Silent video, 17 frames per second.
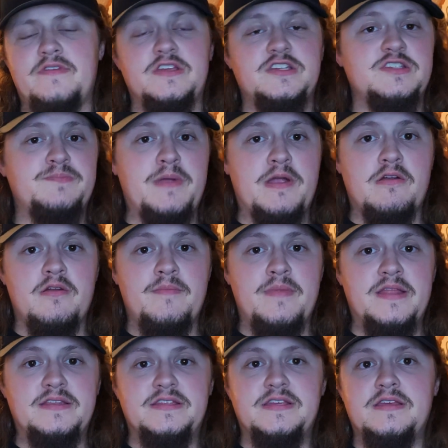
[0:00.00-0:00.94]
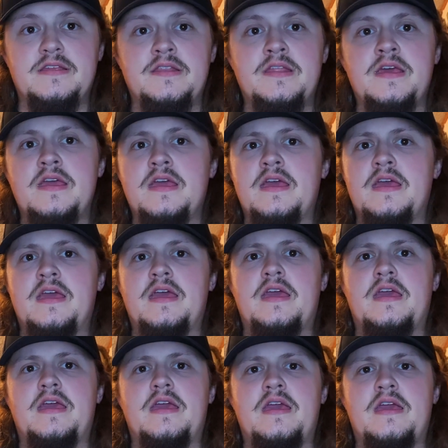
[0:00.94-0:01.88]
experimented,
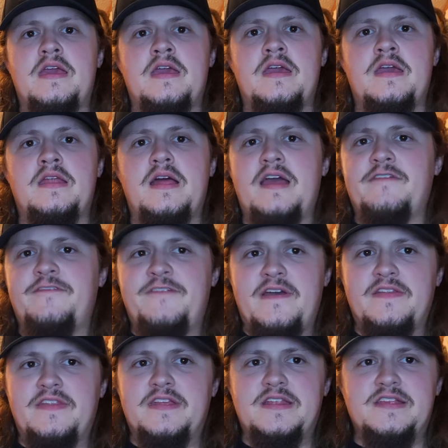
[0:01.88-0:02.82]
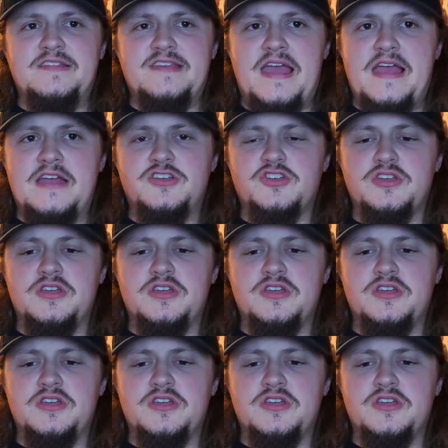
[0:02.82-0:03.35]
and I found that it's actually